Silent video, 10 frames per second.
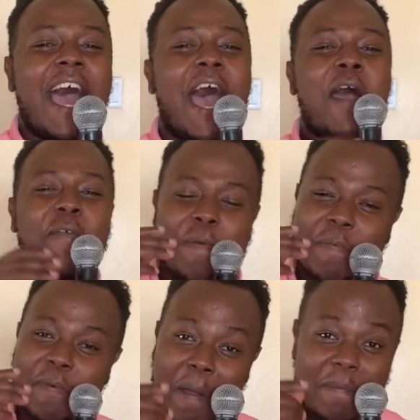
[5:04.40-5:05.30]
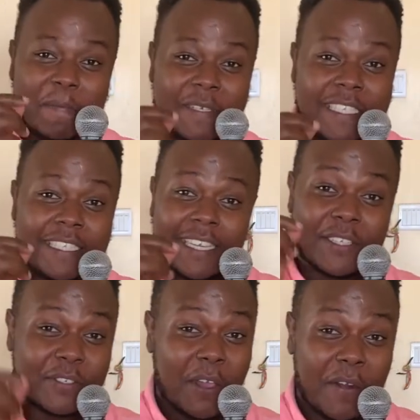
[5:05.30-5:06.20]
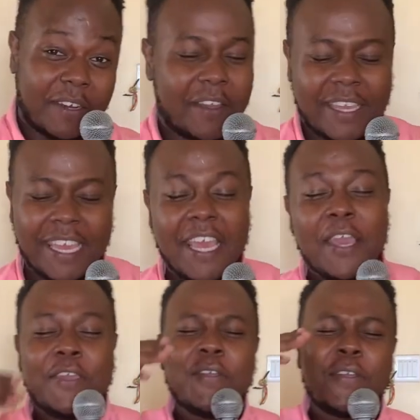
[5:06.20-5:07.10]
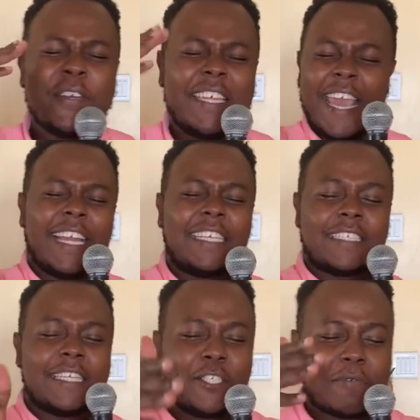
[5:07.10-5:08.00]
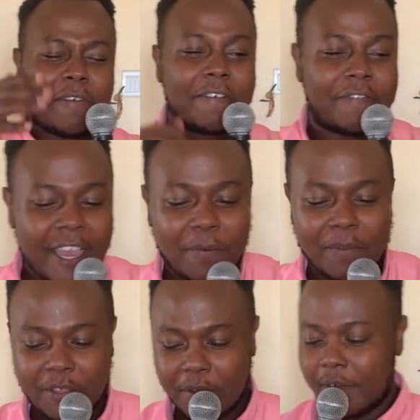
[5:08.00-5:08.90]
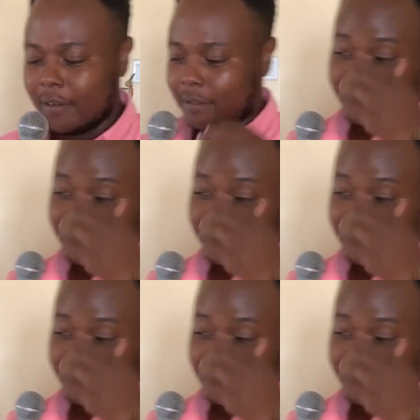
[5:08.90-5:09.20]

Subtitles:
have a problem with saying sorry. Okay, you could get into a fight with your girl,